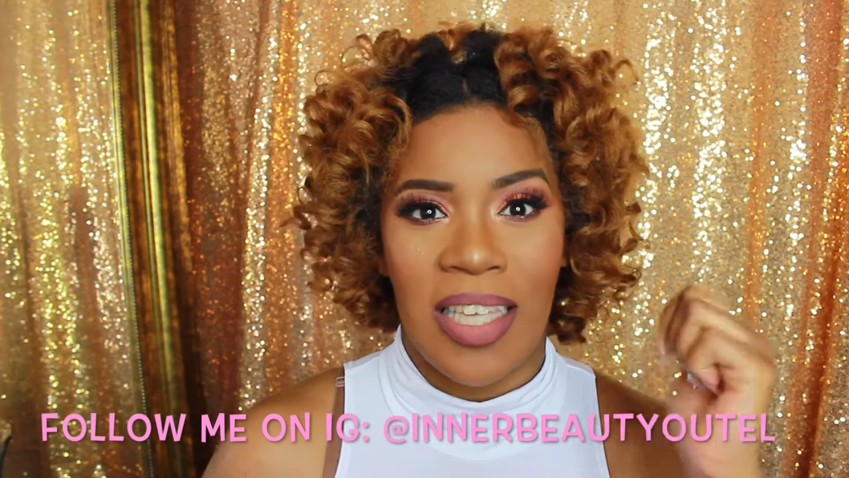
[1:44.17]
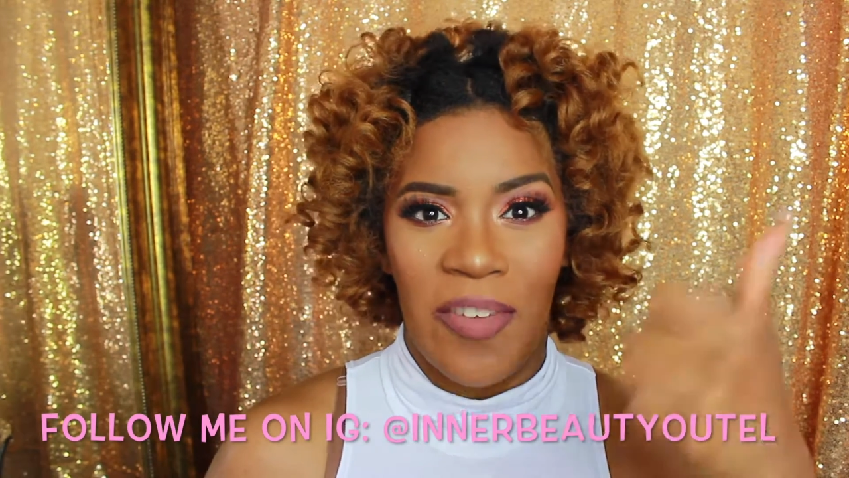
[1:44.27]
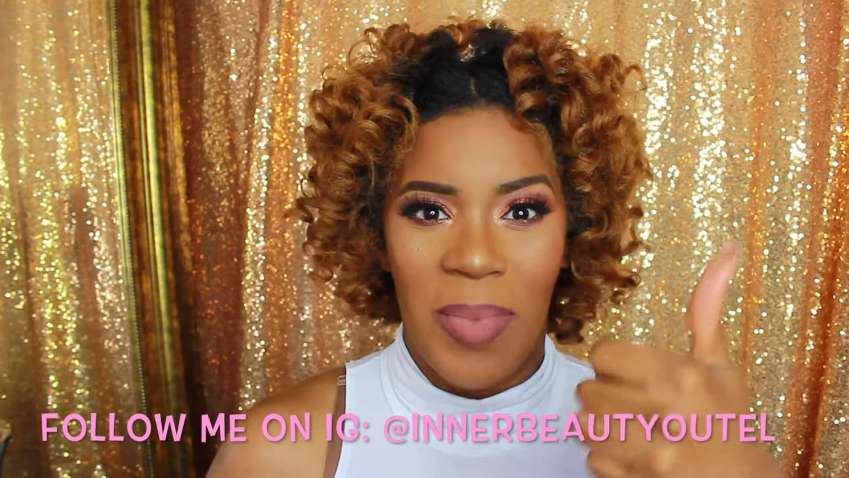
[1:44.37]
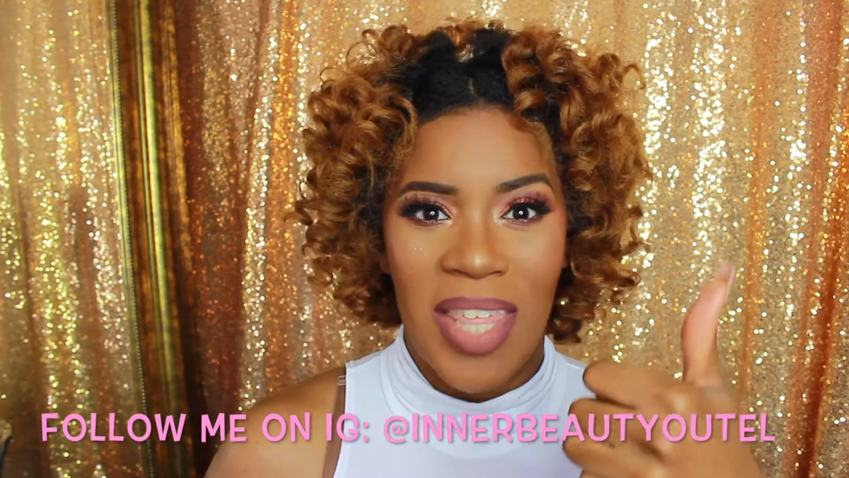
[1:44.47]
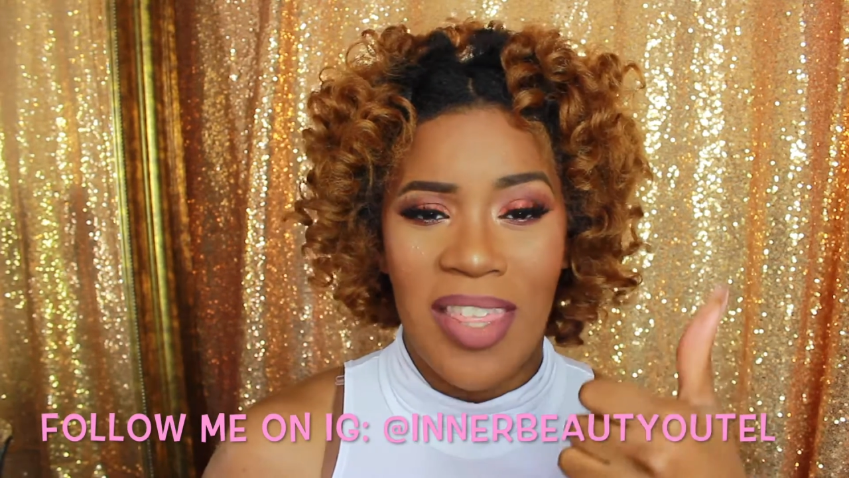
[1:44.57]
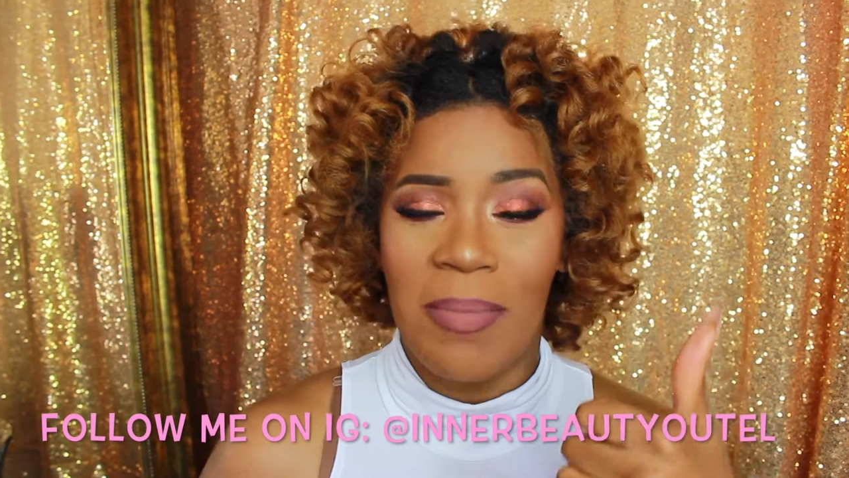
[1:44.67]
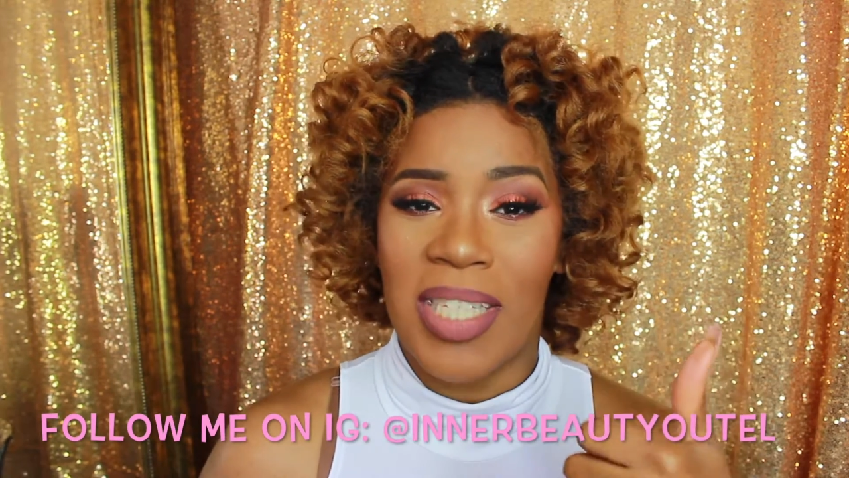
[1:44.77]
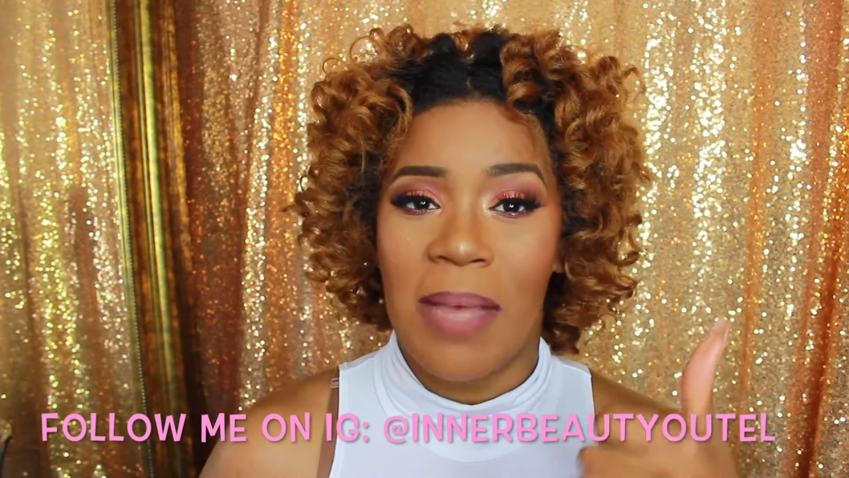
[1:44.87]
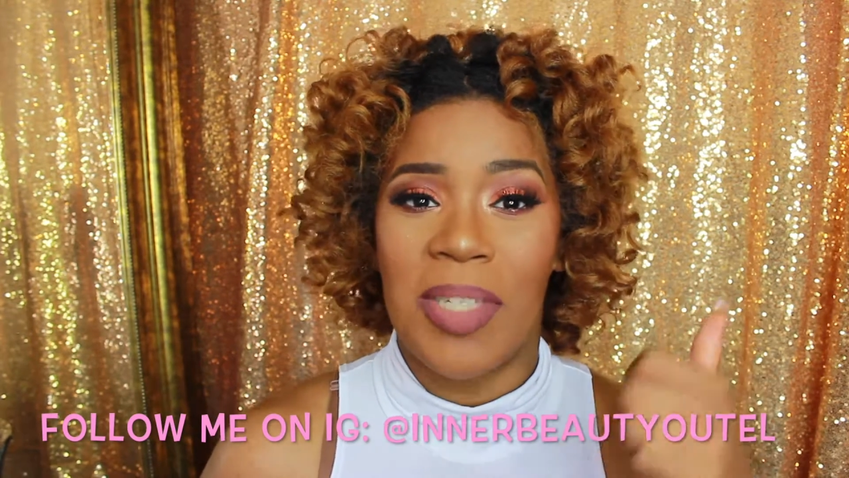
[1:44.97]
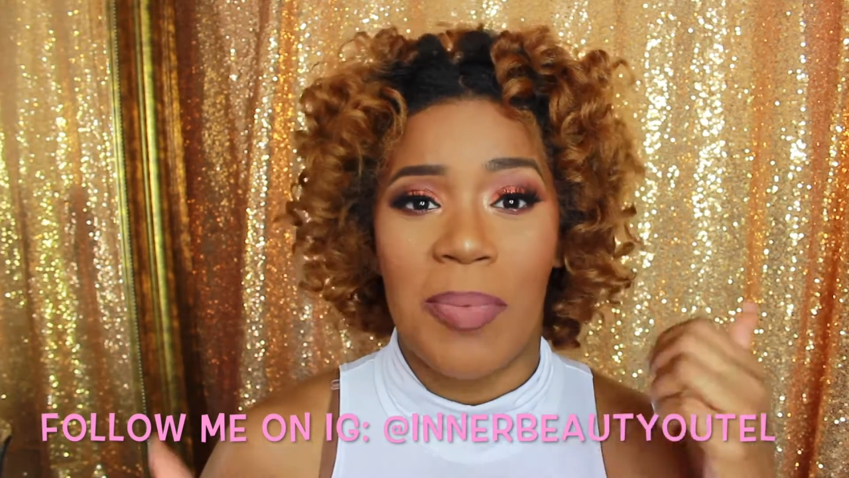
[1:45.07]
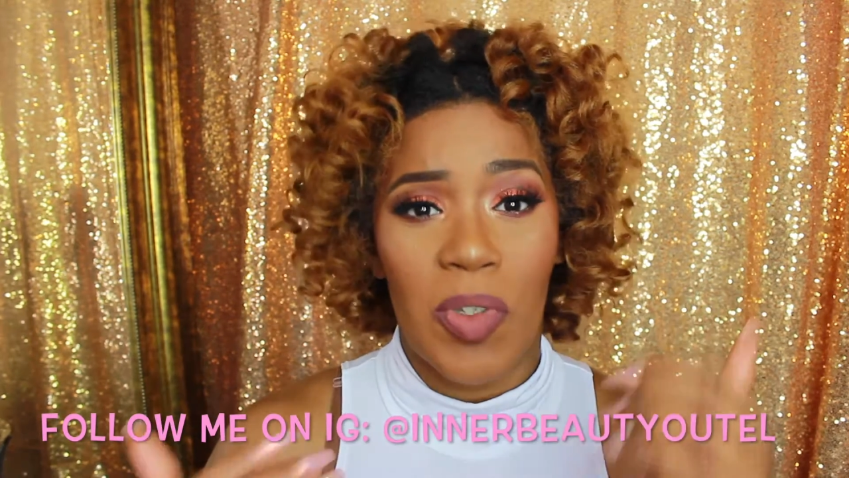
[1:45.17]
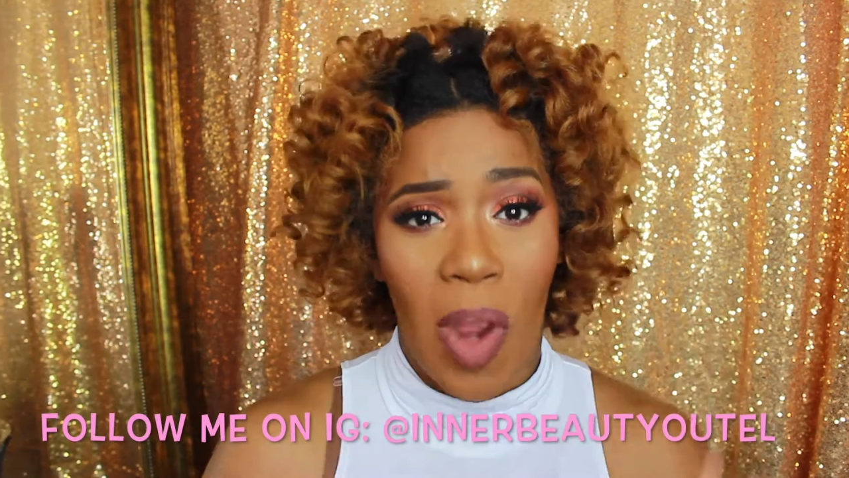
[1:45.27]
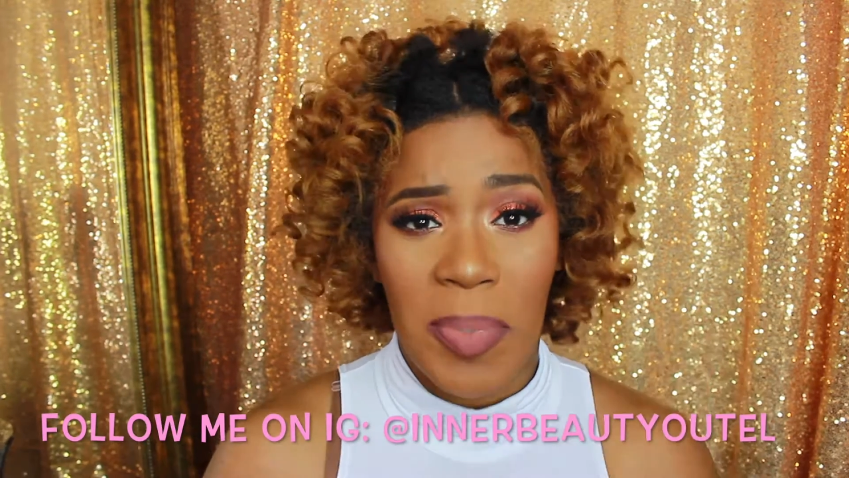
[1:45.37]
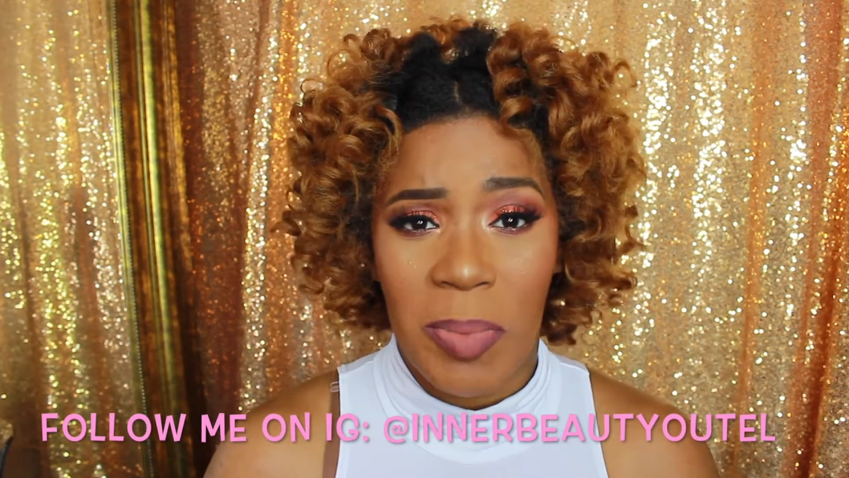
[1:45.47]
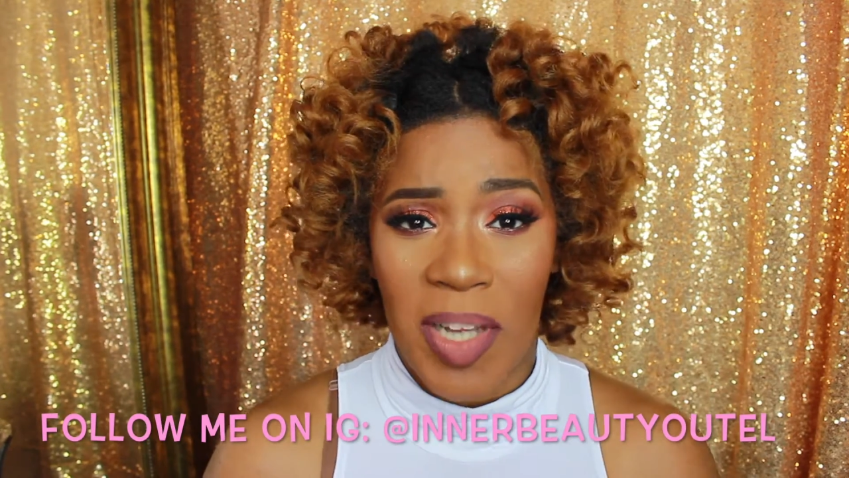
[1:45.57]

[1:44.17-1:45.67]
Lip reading: give me a thumbs up, subscribe to